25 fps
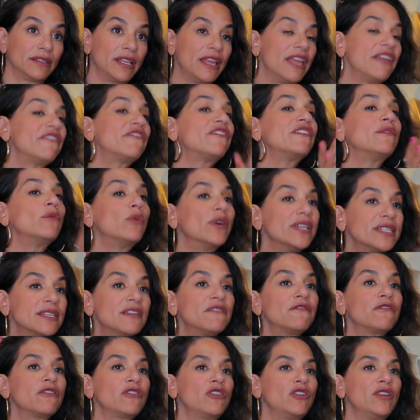If it
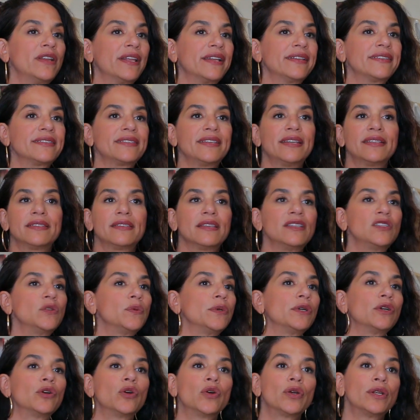wasn't for the United States,
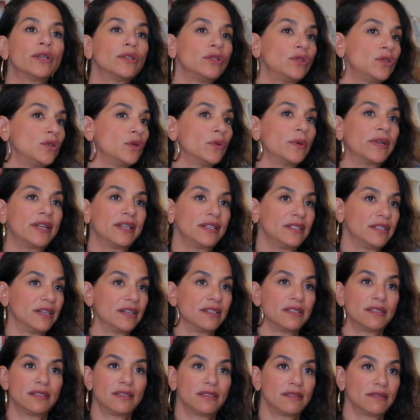Israel couldn't do what it
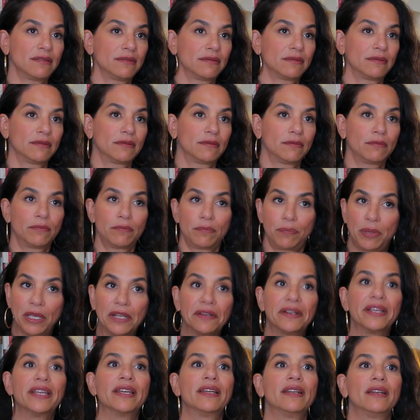does,
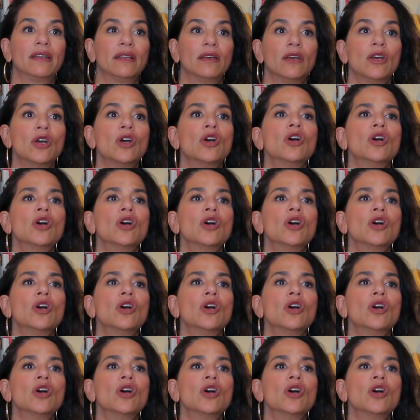period.